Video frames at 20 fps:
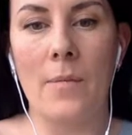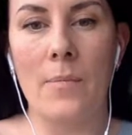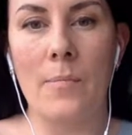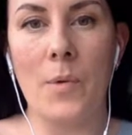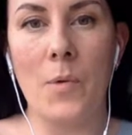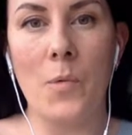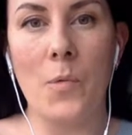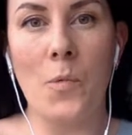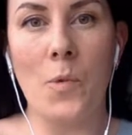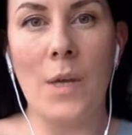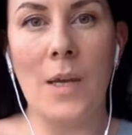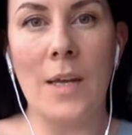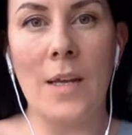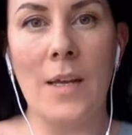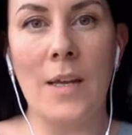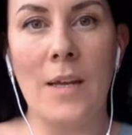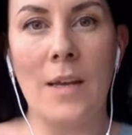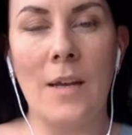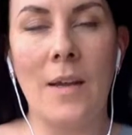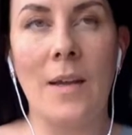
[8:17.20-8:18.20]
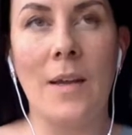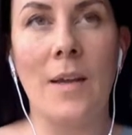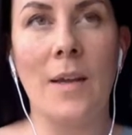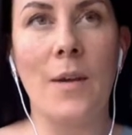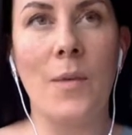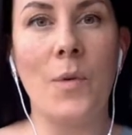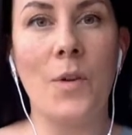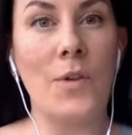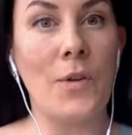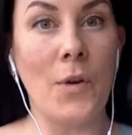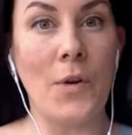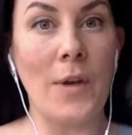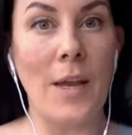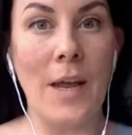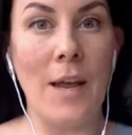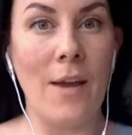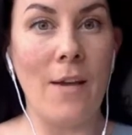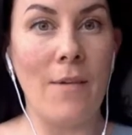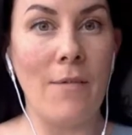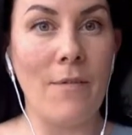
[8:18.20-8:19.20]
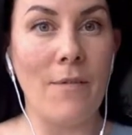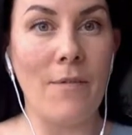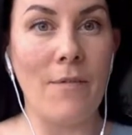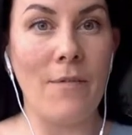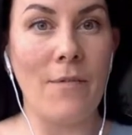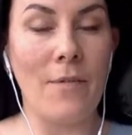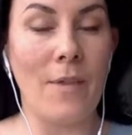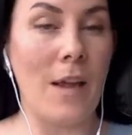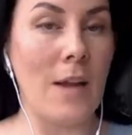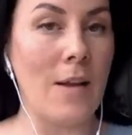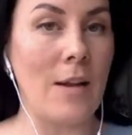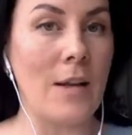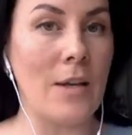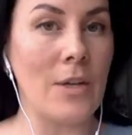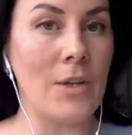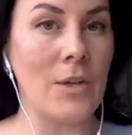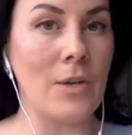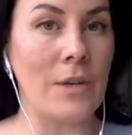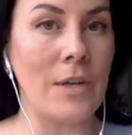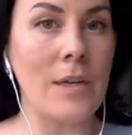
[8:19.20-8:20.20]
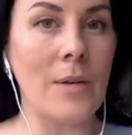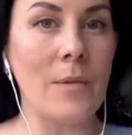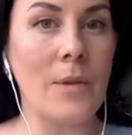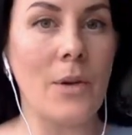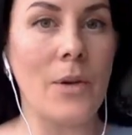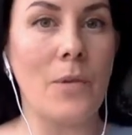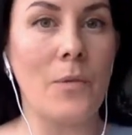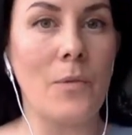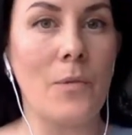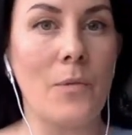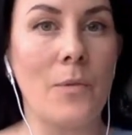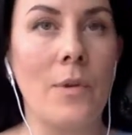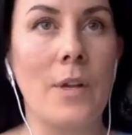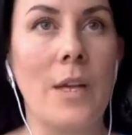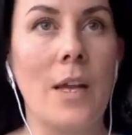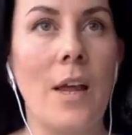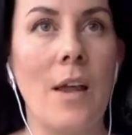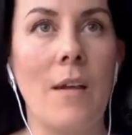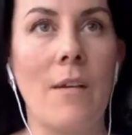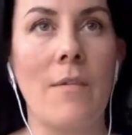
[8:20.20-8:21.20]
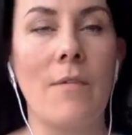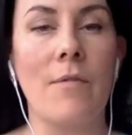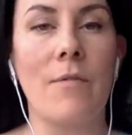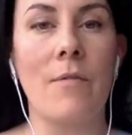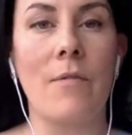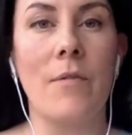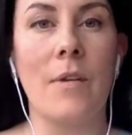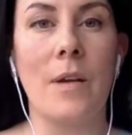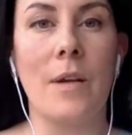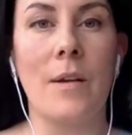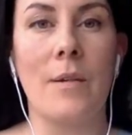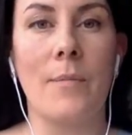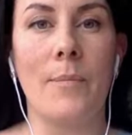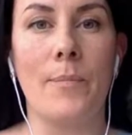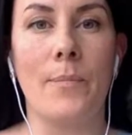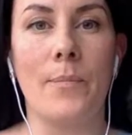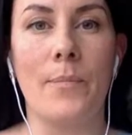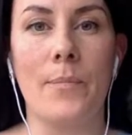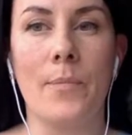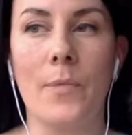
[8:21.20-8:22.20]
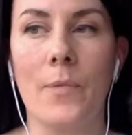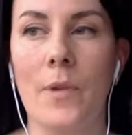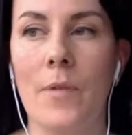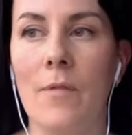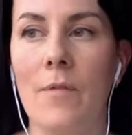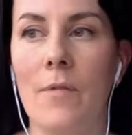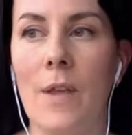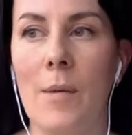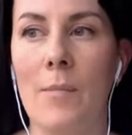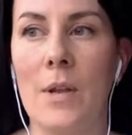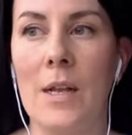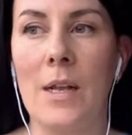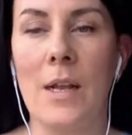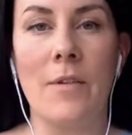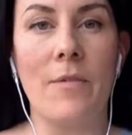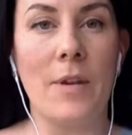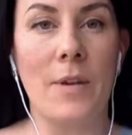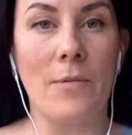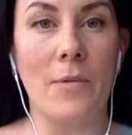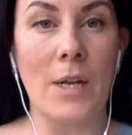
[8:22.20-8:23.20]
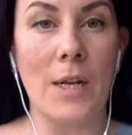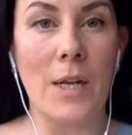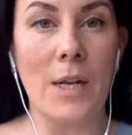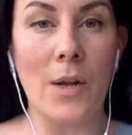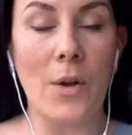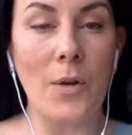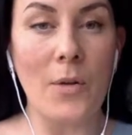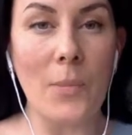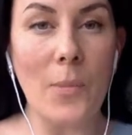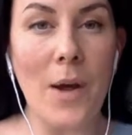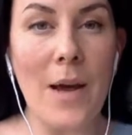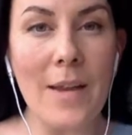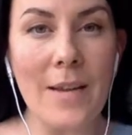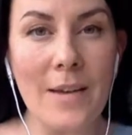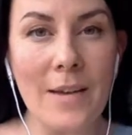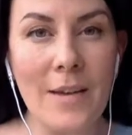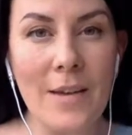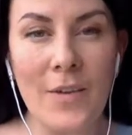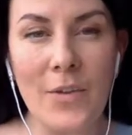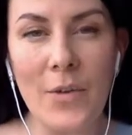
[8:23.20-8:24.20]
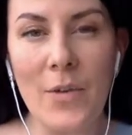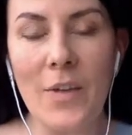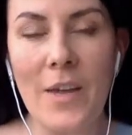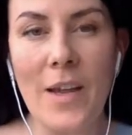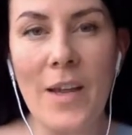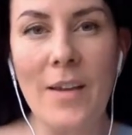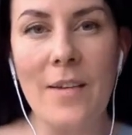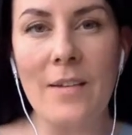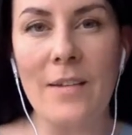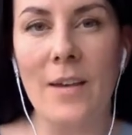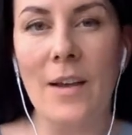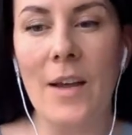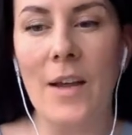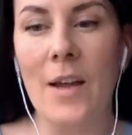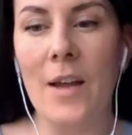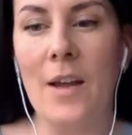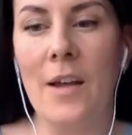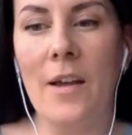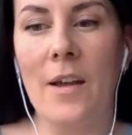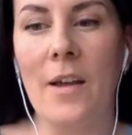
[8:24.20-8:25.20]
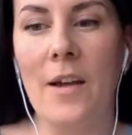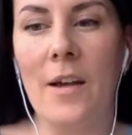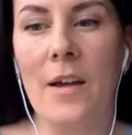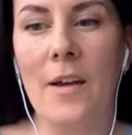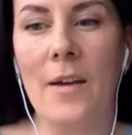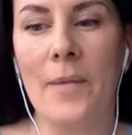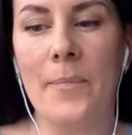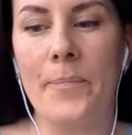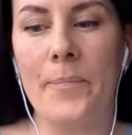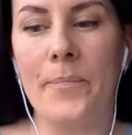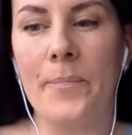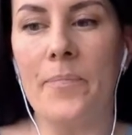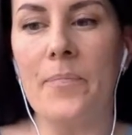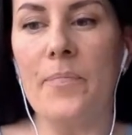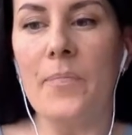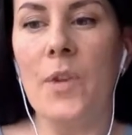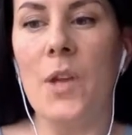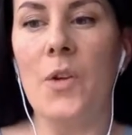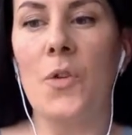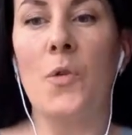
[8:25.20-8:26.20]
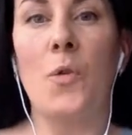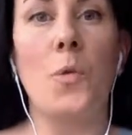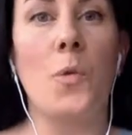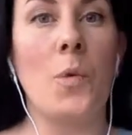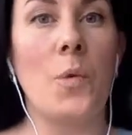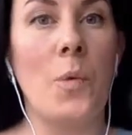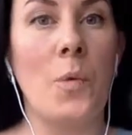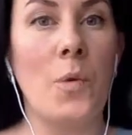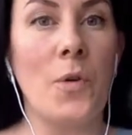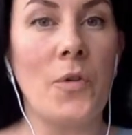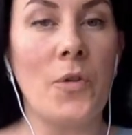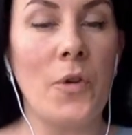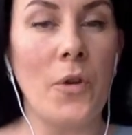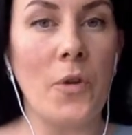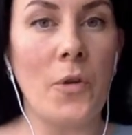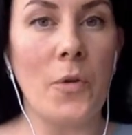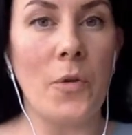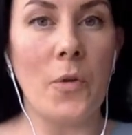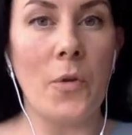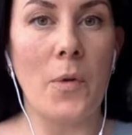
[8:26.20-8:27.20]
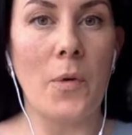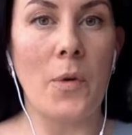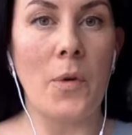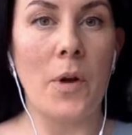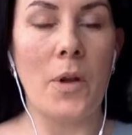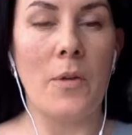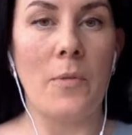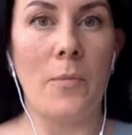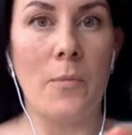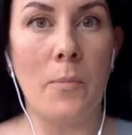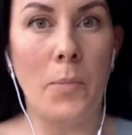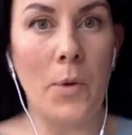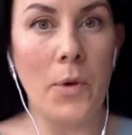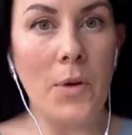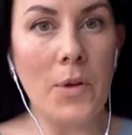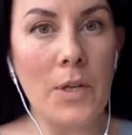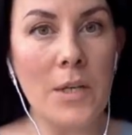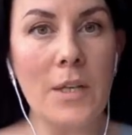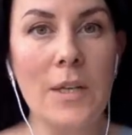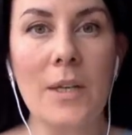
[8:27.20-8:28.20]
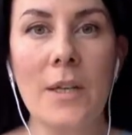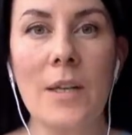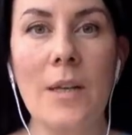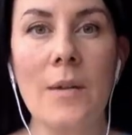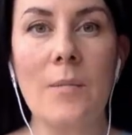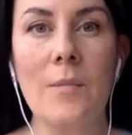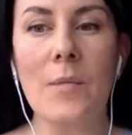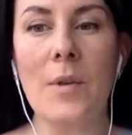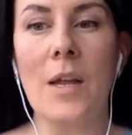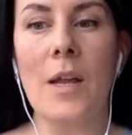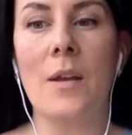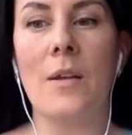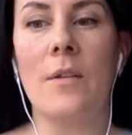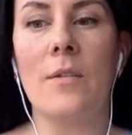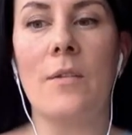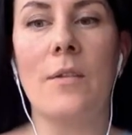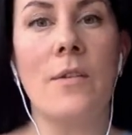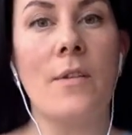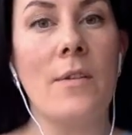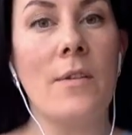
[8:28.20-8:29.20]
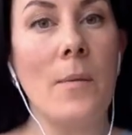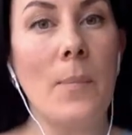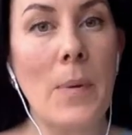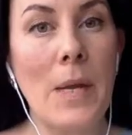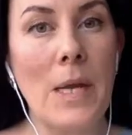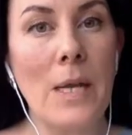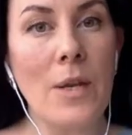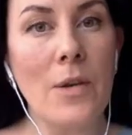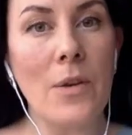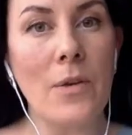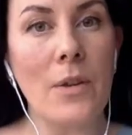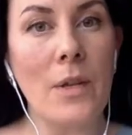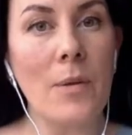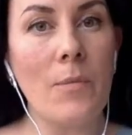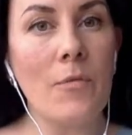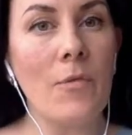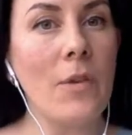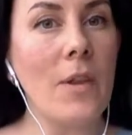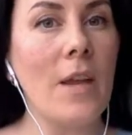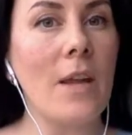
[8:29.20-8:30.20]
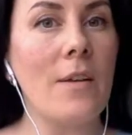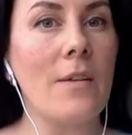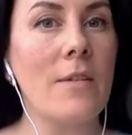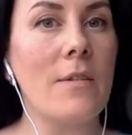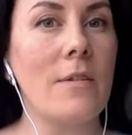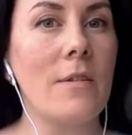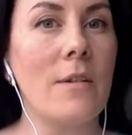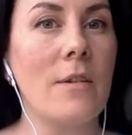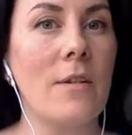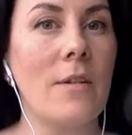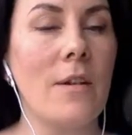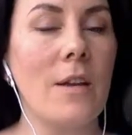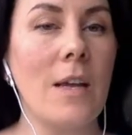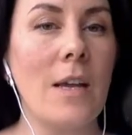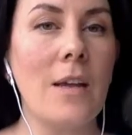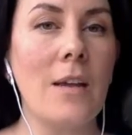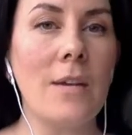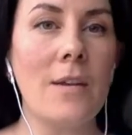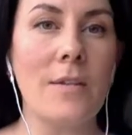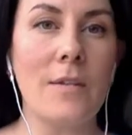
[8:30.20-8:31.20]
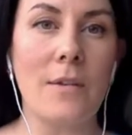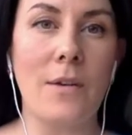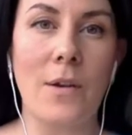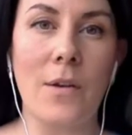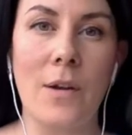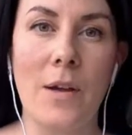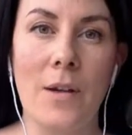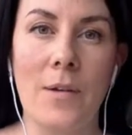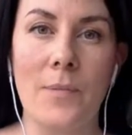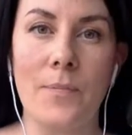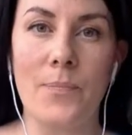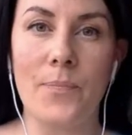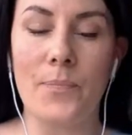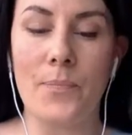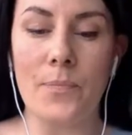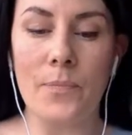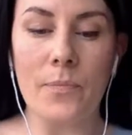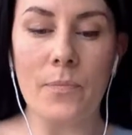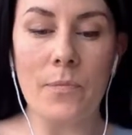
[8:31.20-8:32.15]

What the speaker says: But we don't have that luxury. We don't really have family living really close by that can do that. Nor would we want to kind of burden them and depend on them for that care. So